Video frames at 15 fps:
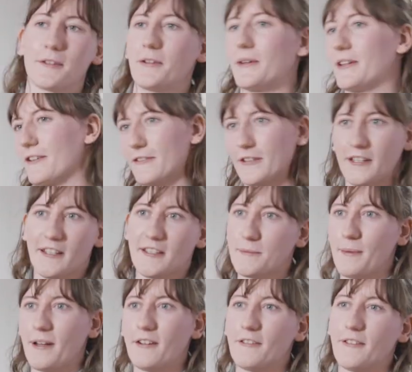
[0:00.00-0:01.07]
going over to East
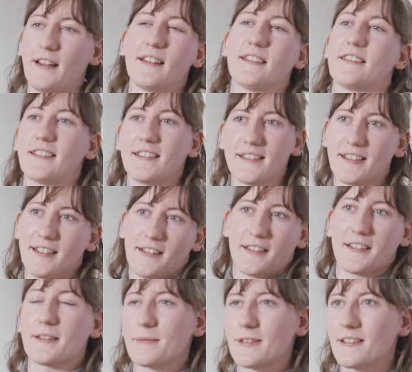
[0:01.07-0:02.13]
Belfast and seeing
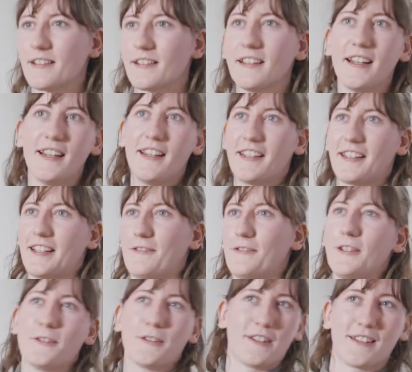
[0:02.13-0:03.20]
some of the kind of
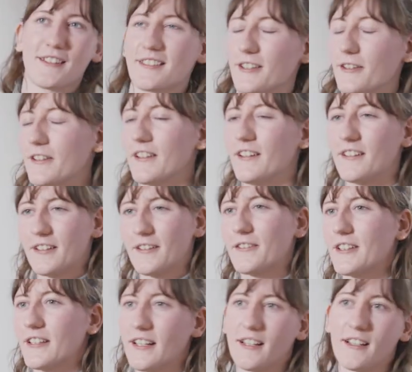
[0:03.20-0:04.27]
new things going on
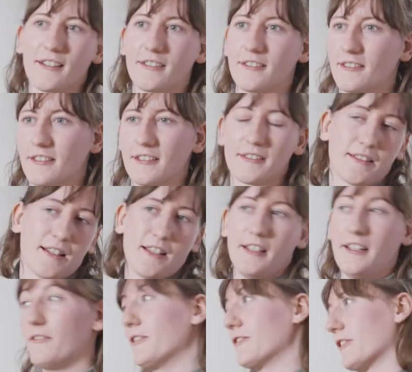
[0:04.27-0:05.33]
over there, or
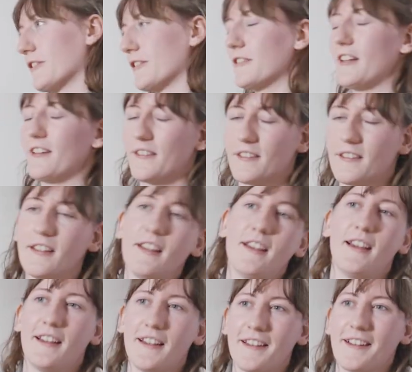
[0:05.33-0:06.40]
even further down
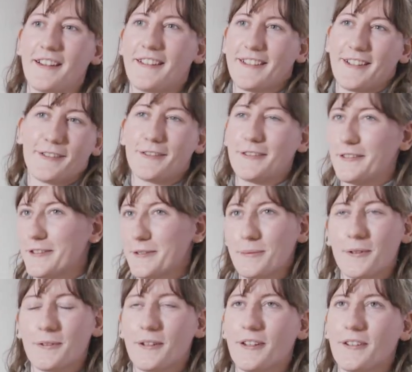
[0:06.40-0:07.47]
down the
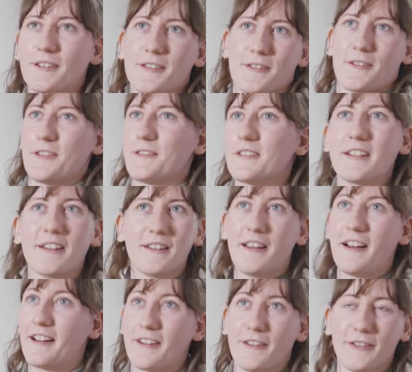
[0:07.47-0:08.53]
Lisburn Road. There's just a
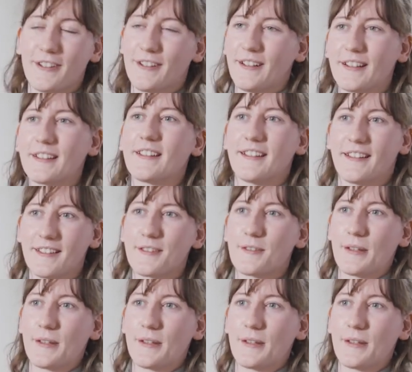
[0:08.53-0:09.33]
lot going on, and it's